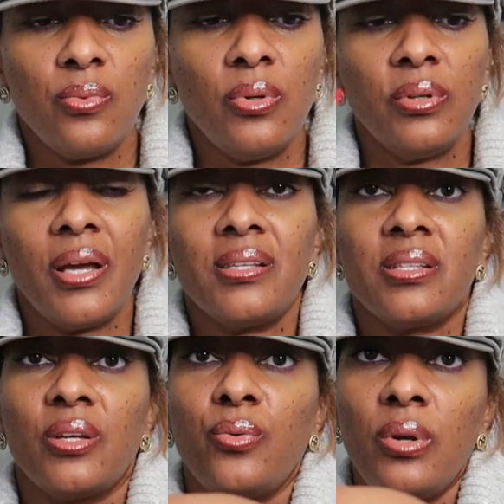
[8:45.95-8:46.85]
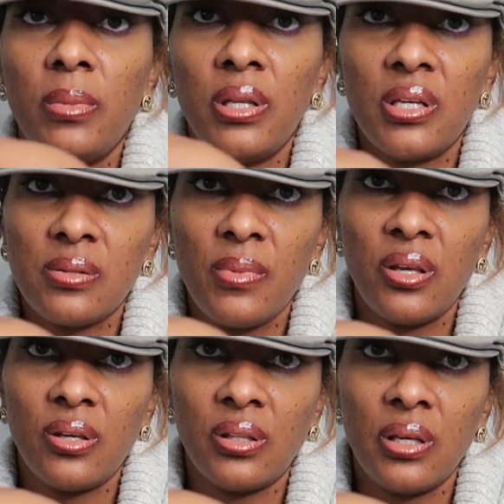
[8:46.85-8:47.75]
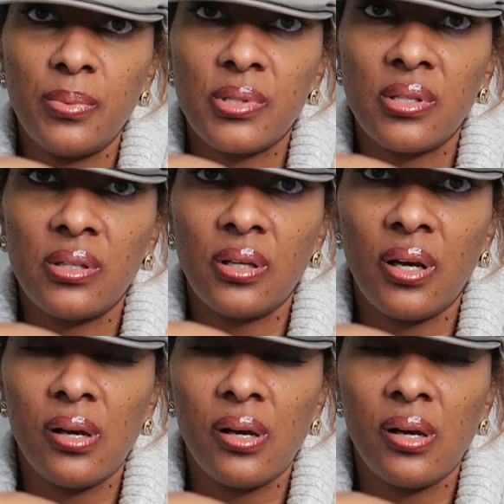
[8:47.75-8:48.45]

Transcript: real nice and creamy doesn't make your lips look